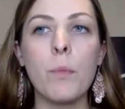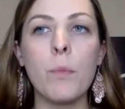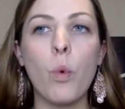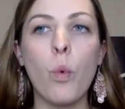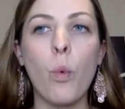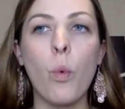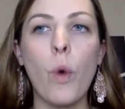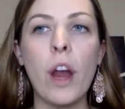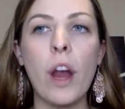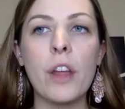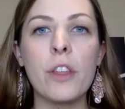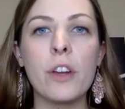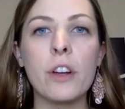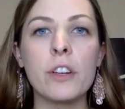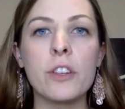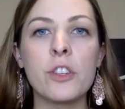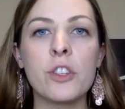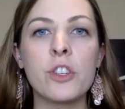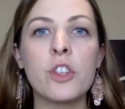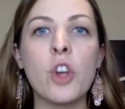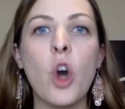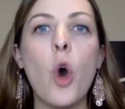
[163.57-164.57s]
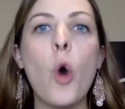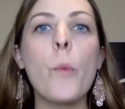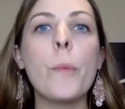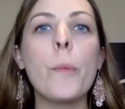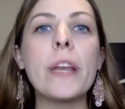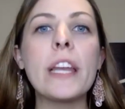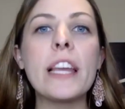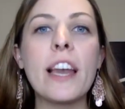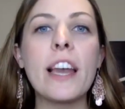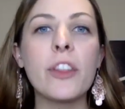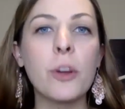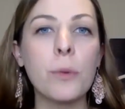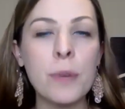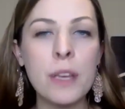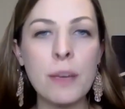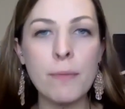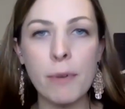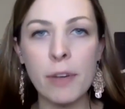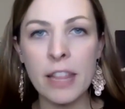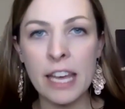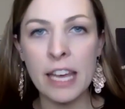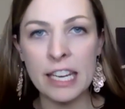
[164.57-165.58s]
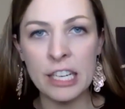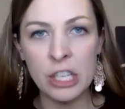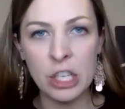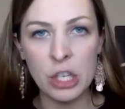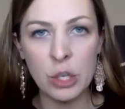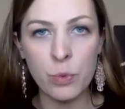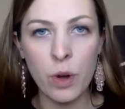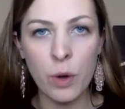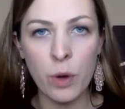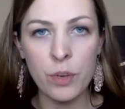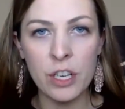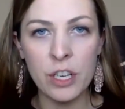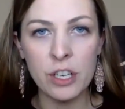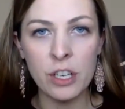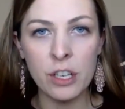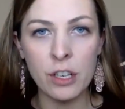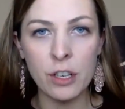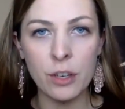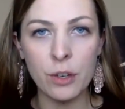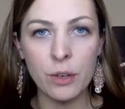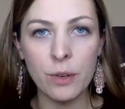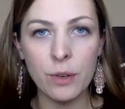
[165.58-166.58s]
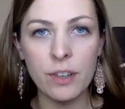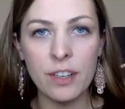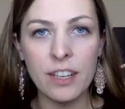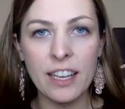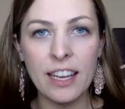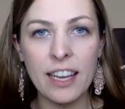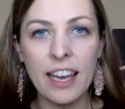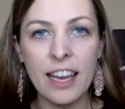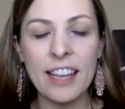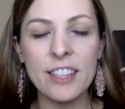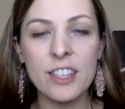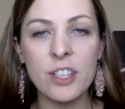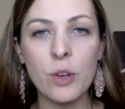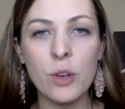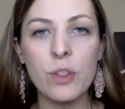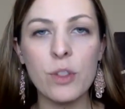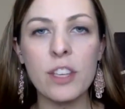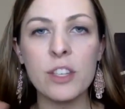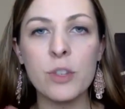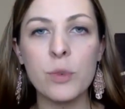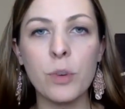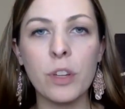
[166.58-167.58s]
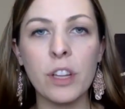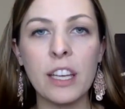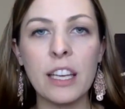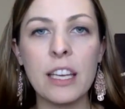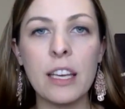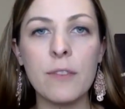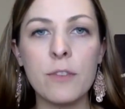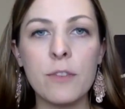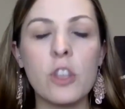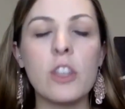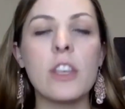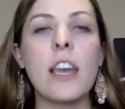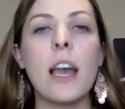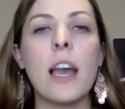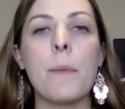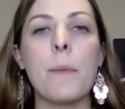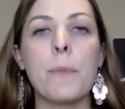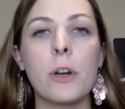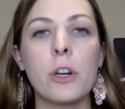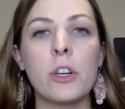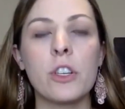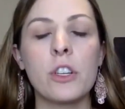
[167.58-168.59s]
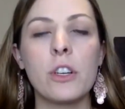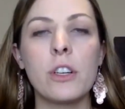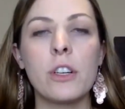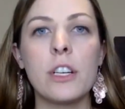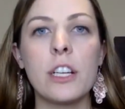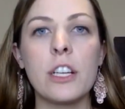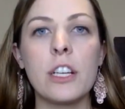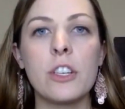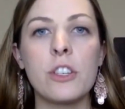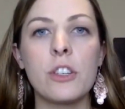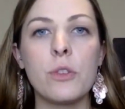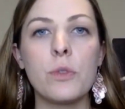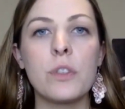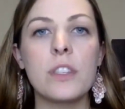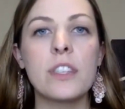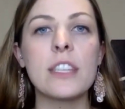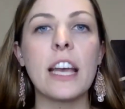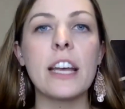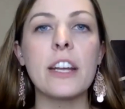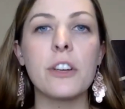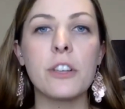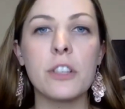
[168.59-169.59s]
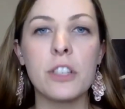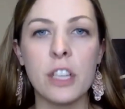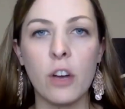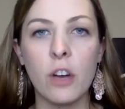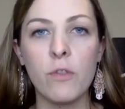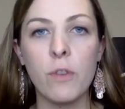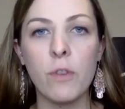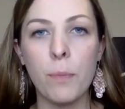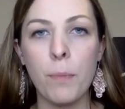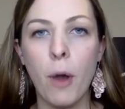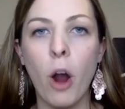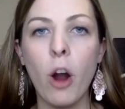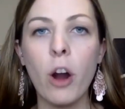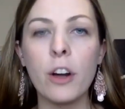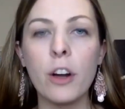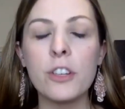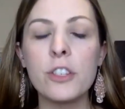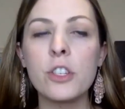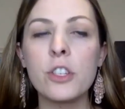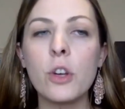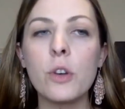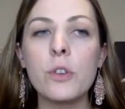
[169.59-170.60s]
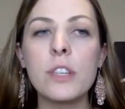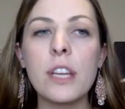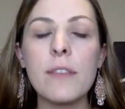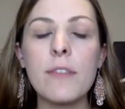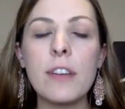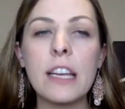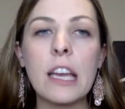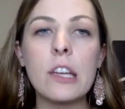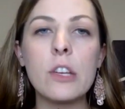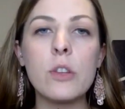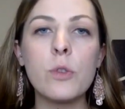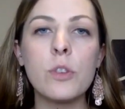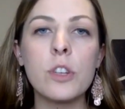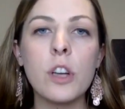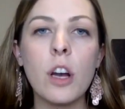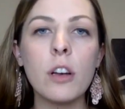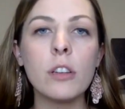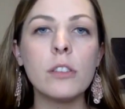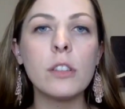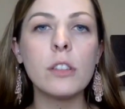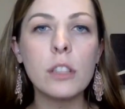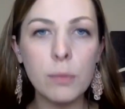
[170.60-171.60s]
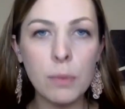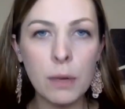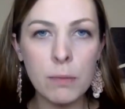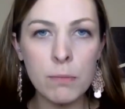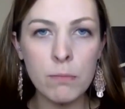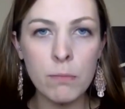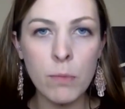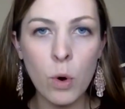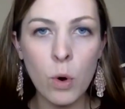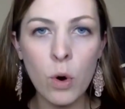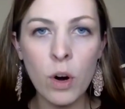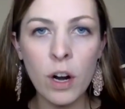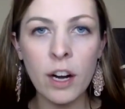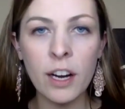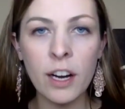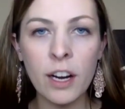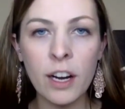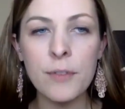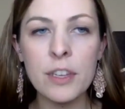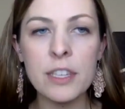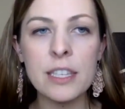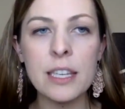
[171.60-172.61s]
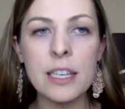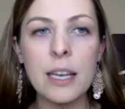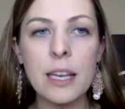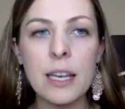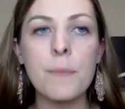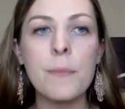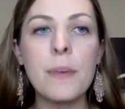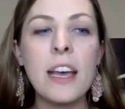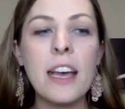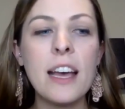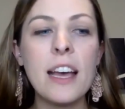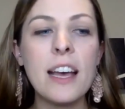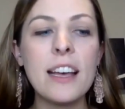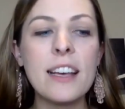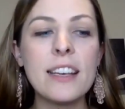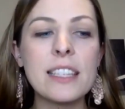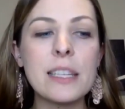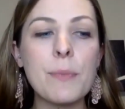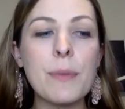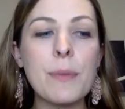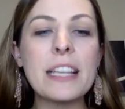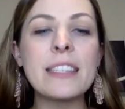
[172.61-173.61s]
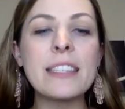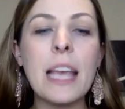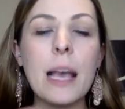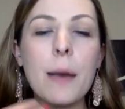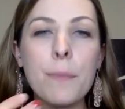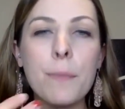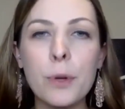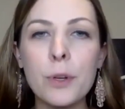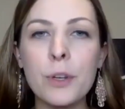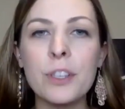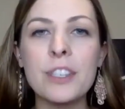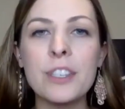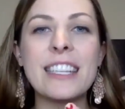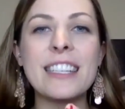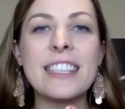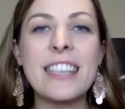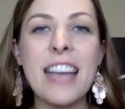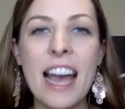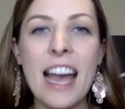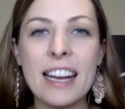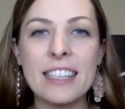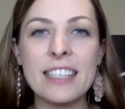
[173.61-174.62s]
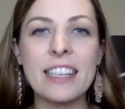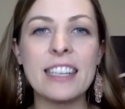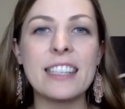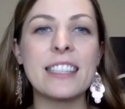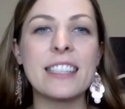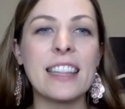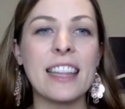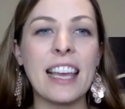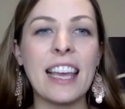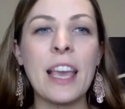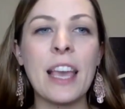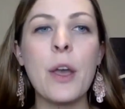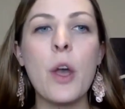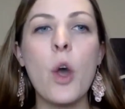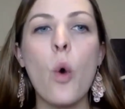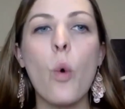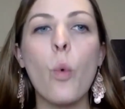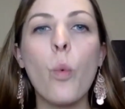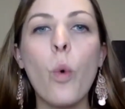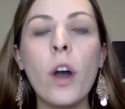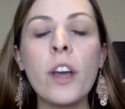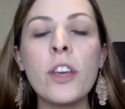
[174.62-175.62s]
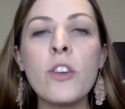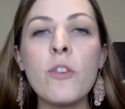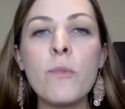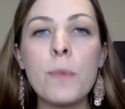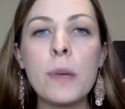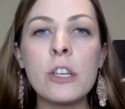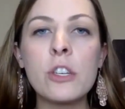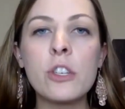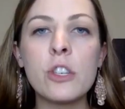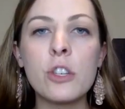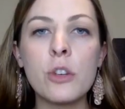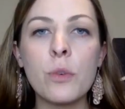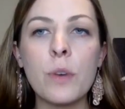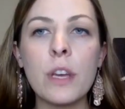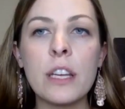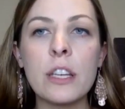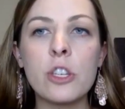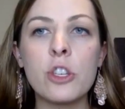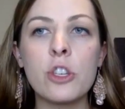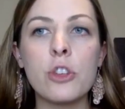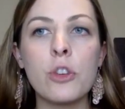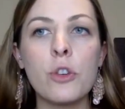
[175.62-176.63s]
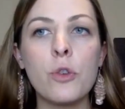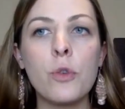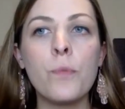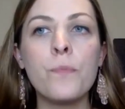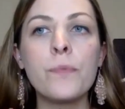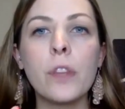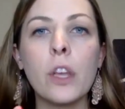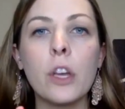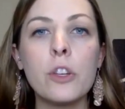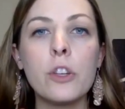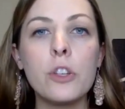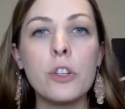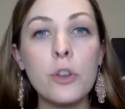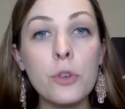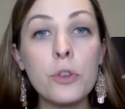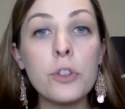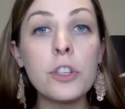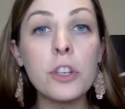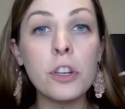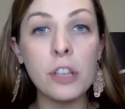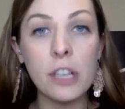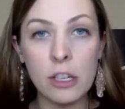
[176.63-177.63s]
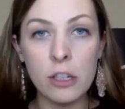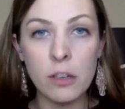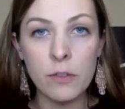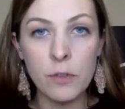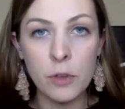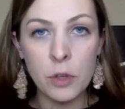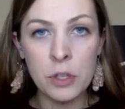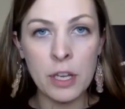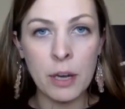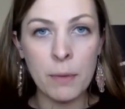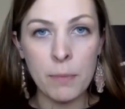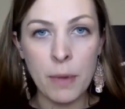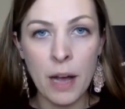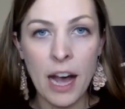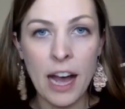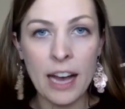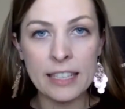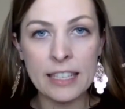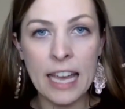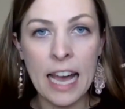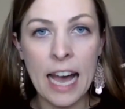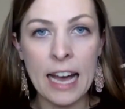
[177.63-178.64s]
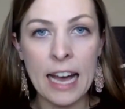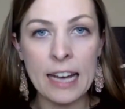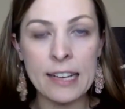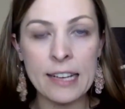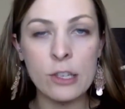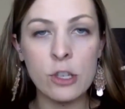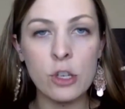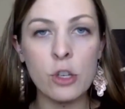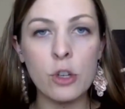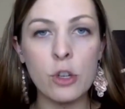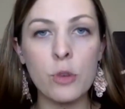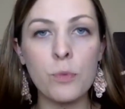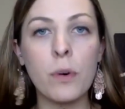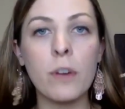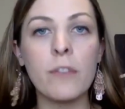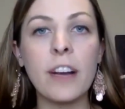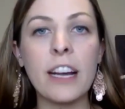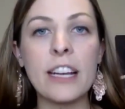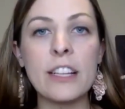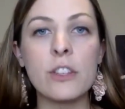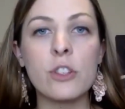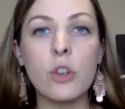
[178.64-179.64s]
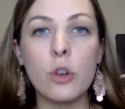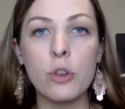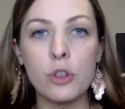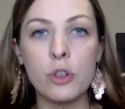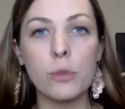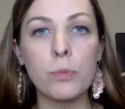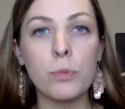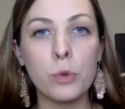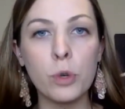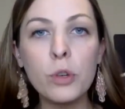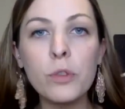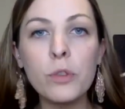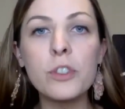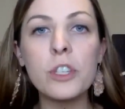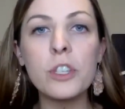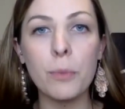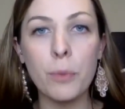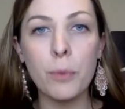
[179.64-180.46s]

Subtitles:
where there's so many other people that do what we do. And so this really gives you the opportunity to set yourself apart. So David, can you talk a little bit more? Give us some examples and tactics and like what you've been doing to use your interviews on podcasts to provide social proof to your